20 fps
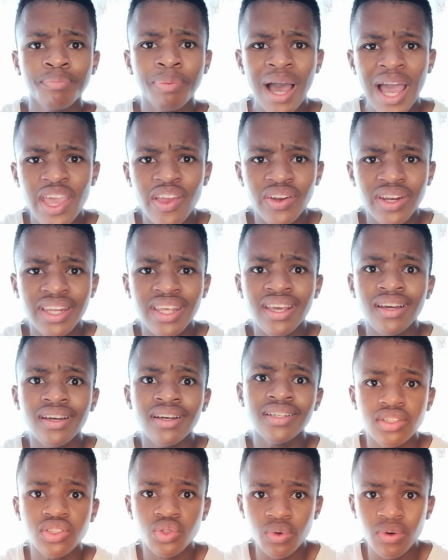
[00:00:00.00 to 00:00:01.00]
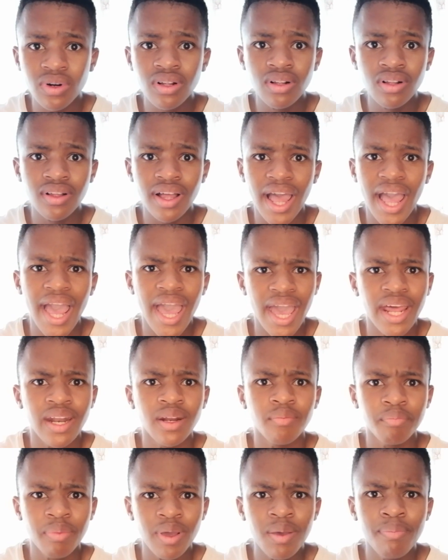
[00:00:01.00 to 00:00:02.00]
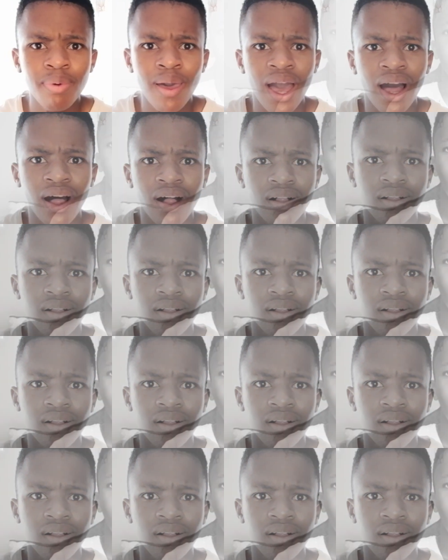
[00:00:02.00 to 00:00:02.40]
Payoneer, Skrill, and PayPal.